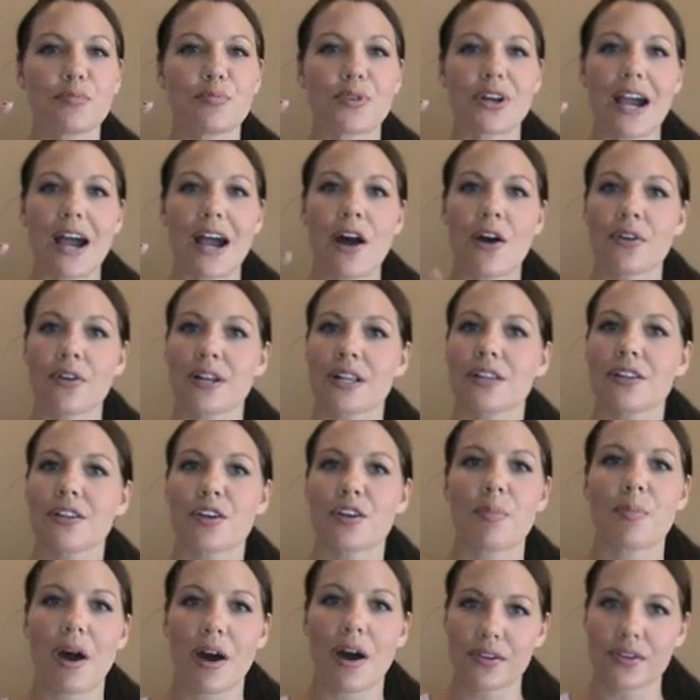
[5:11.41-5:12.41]
brown,
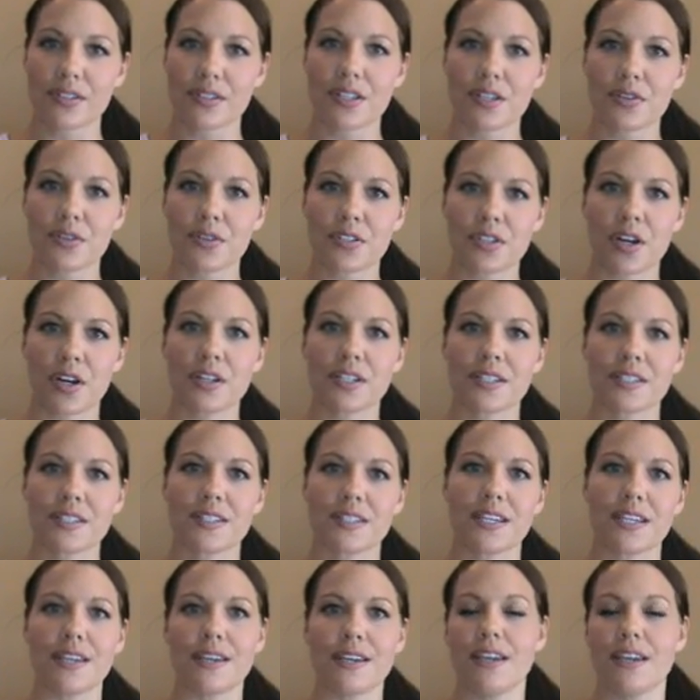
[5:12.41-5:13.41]
clear bottles that you start to
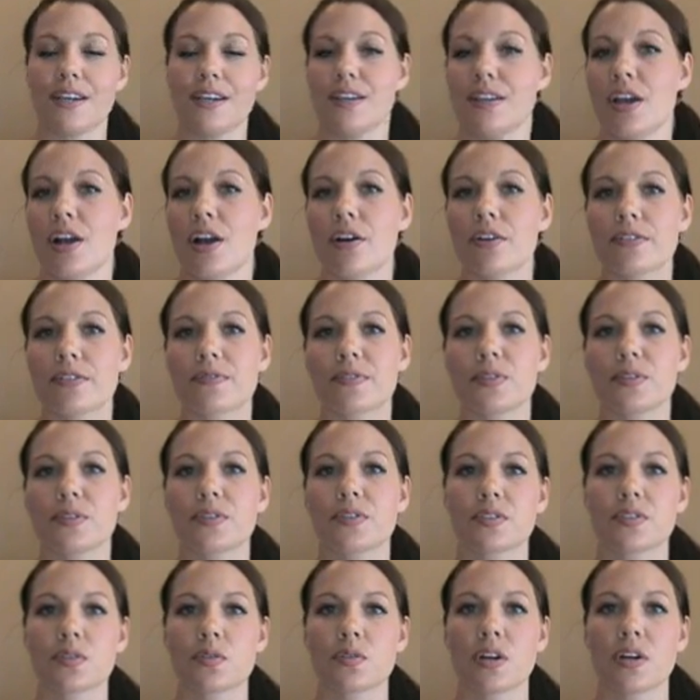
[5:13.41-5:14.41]
see in health
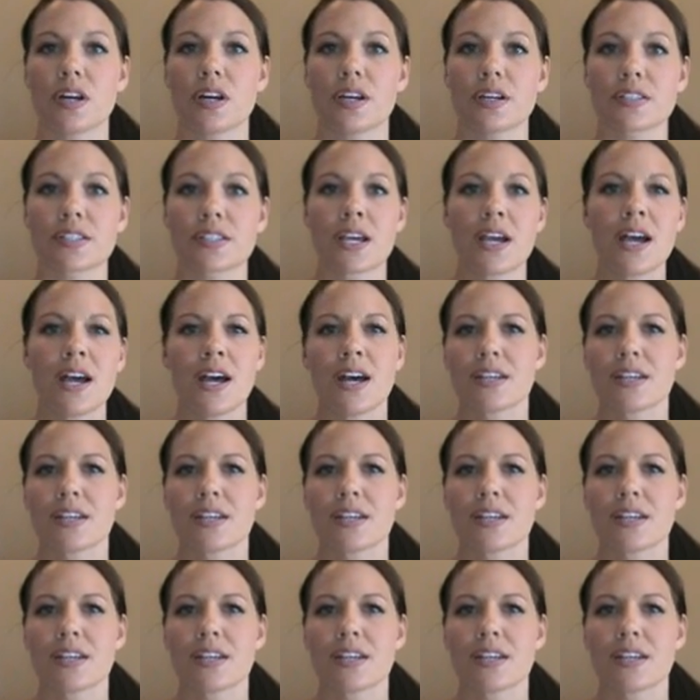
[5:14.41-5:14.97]
food stores,